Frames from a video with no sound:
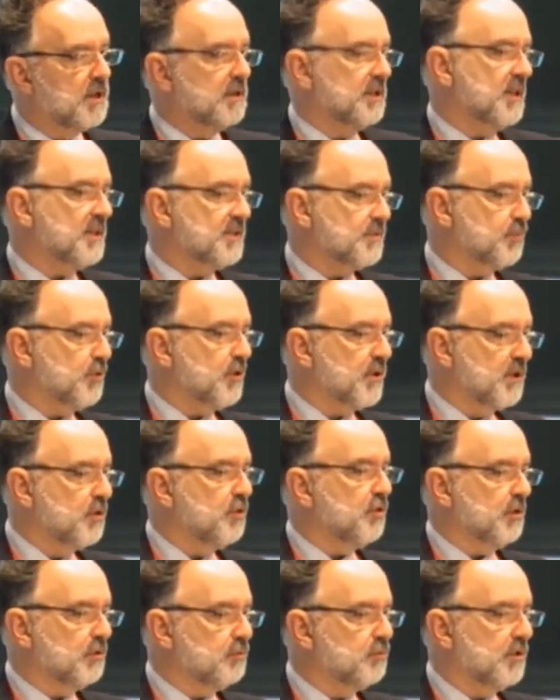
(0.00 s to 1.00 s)
That's pretty
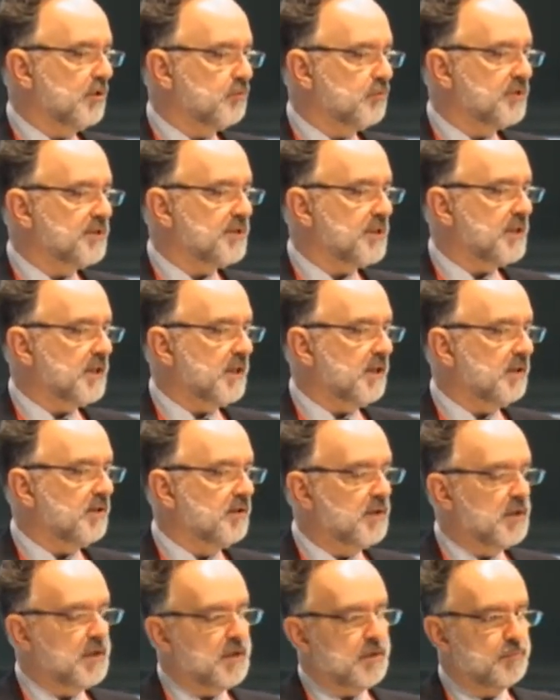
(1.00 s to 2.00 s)
good, one would say.
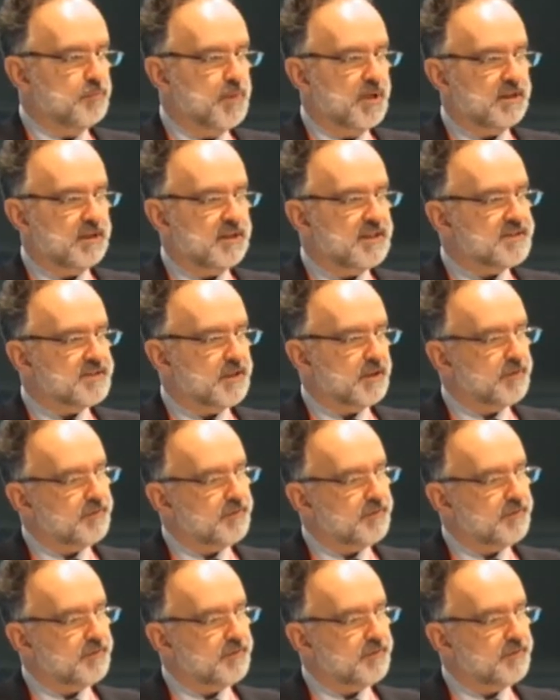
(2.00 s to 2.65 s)
But let's